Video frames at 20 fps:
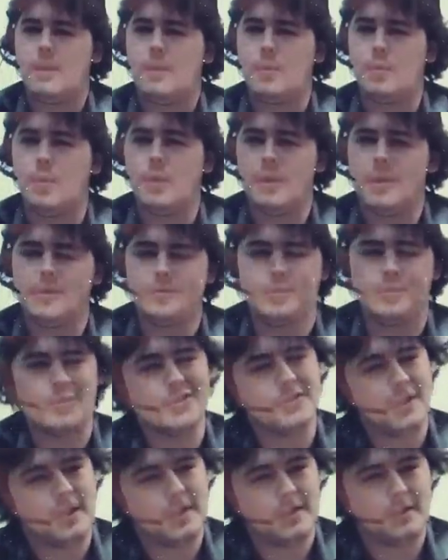one of them was
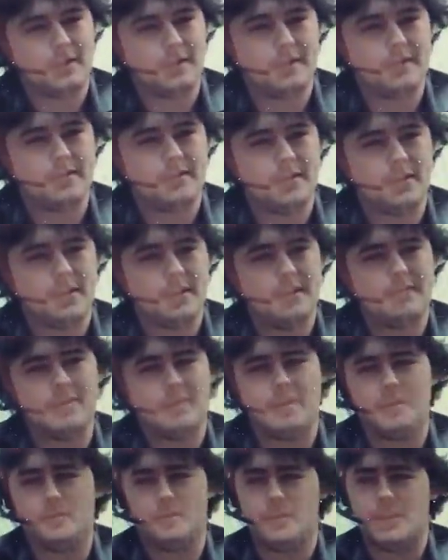not aggressive enough. The
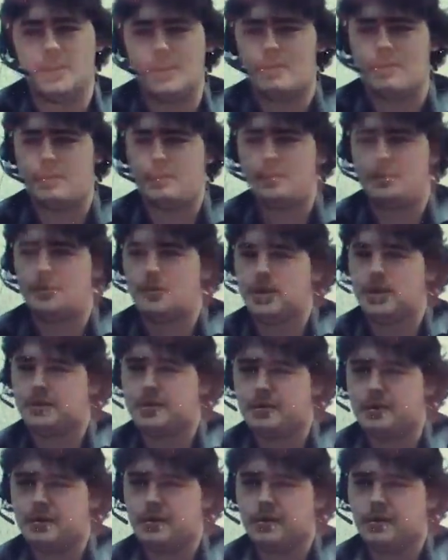other one, I think, was a bit
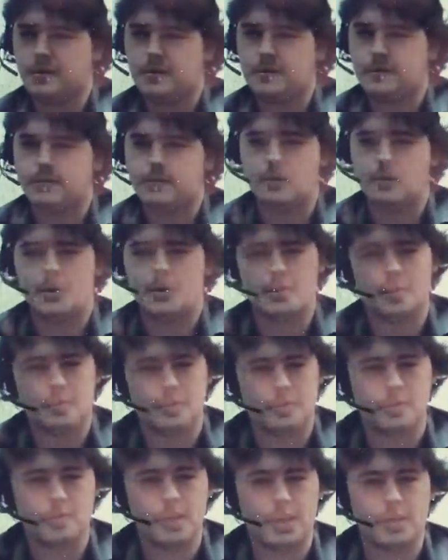too aggressive for what you were
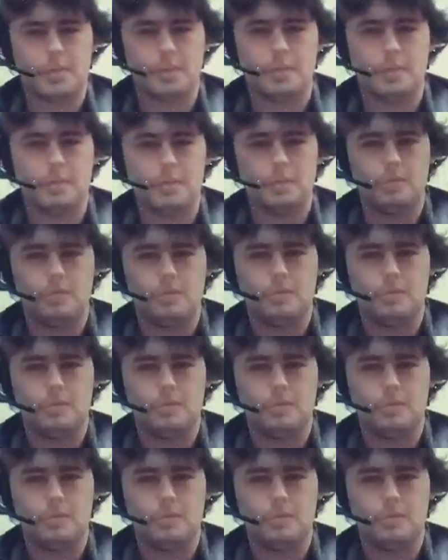trying to do.